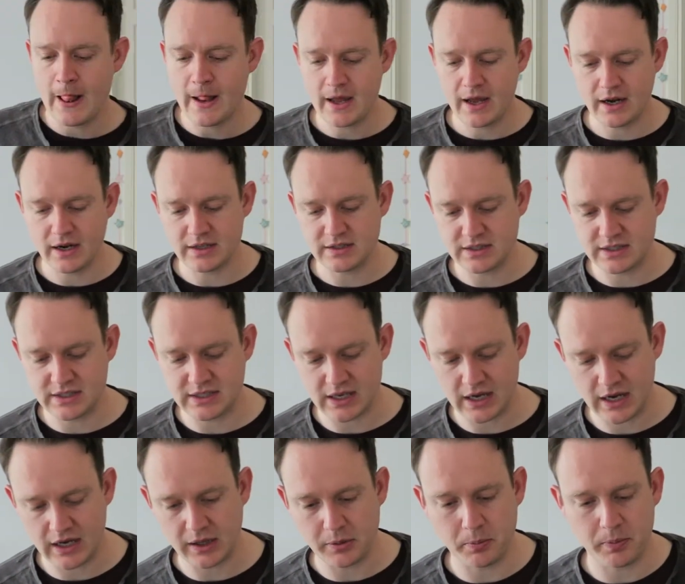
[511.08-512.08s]
And as I
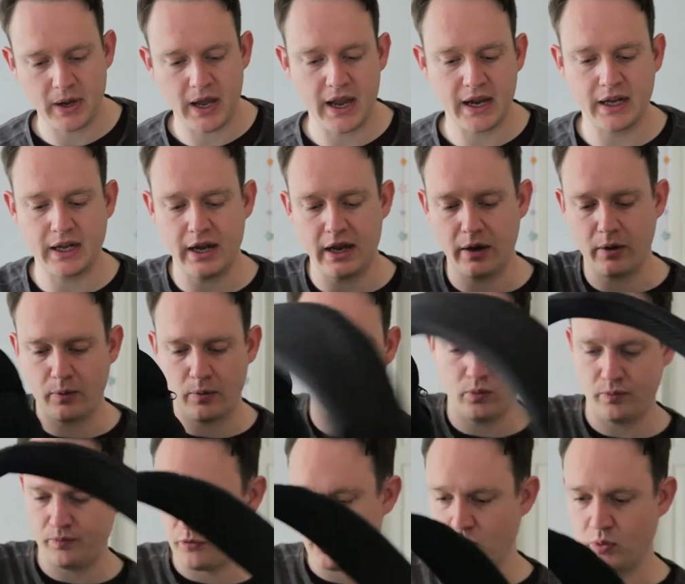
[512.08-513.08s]
say, the bag now
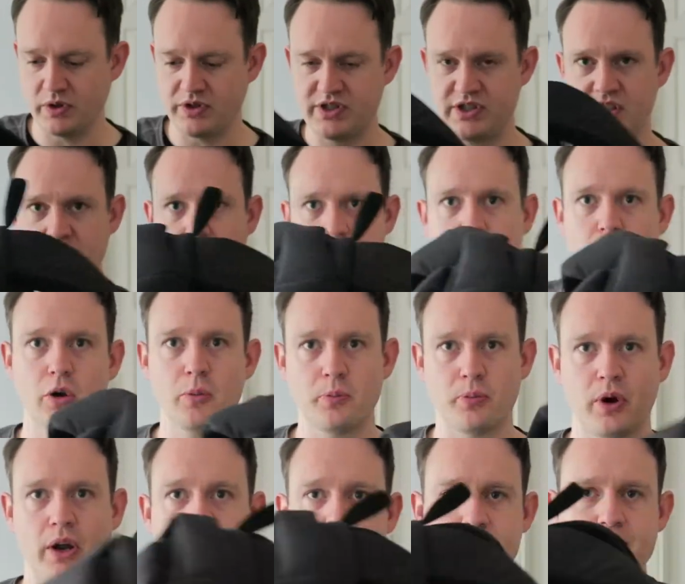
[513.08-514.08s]
will sit
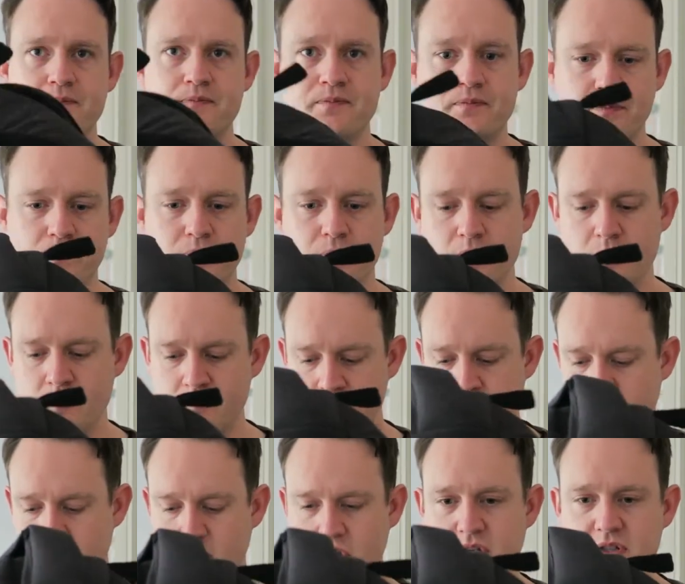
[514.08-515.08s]
upright
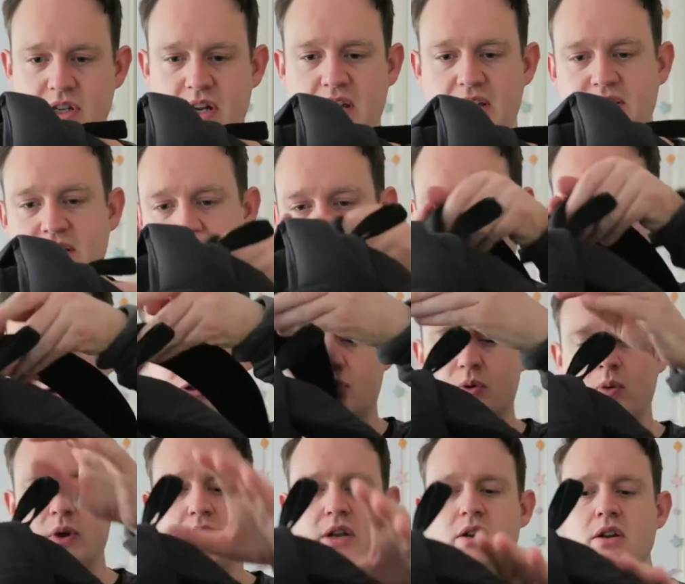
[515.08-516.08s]
because it has that
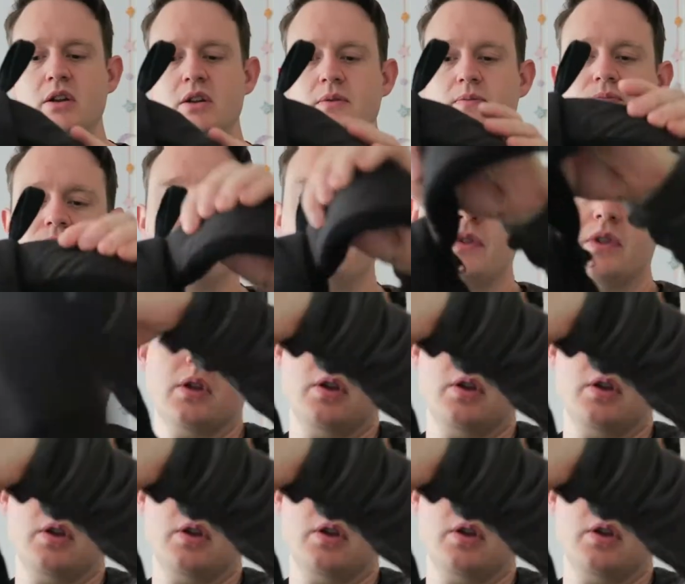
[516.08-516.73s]
extra weight in it.